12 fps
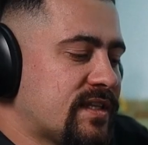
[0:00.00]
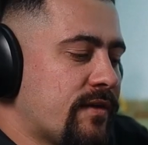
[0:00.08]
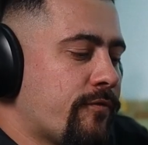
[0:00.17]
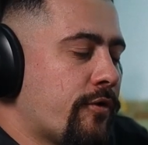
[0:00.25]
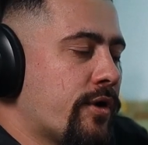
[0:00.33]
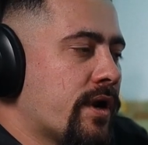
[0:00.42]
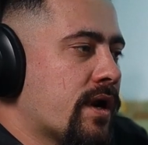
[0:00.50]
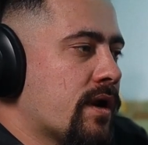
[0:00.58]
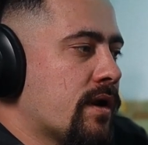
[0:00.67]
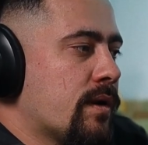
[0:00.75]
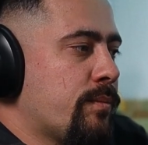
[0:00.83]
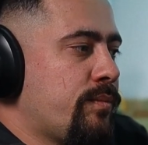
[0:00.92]
for
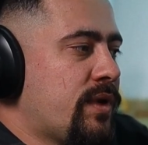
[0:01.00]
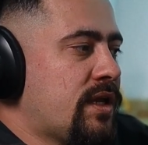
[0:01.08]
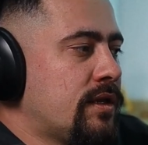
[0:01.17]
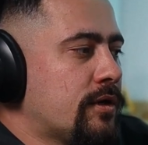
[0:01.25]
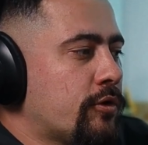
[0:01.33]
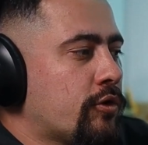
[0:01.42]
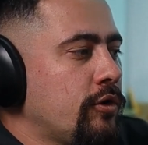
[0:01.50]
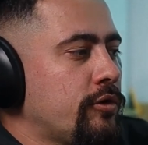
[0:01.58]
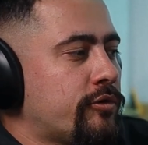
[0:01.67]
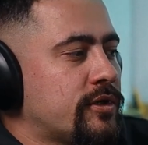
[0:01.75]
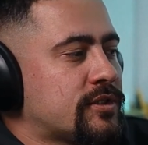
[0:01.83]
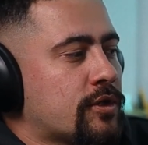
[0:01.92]
a beginner
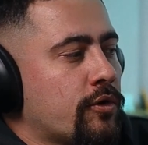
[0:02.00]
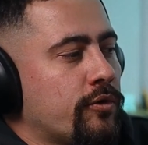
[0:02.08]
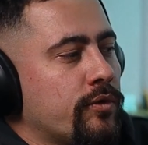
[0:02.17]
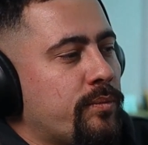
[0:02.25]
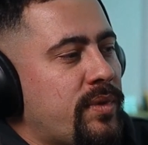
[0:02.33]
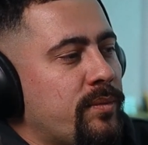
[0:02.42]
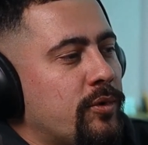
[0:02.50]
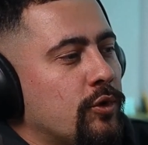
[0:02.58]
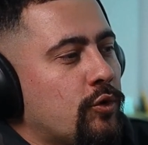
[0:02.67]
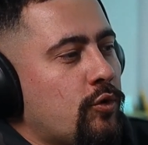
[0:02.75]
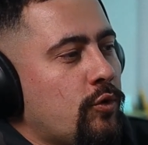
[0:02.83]
colorist or people who